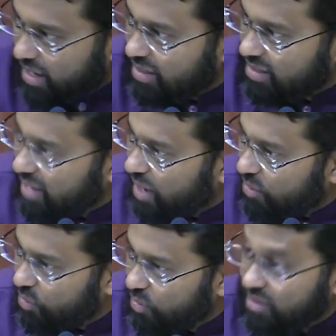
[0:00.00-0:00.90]

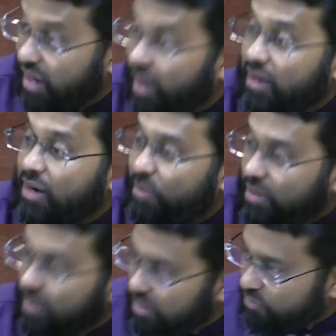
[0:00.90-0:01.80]
scenario is
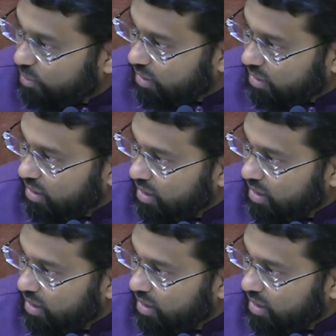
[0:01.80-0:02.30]
unbelievable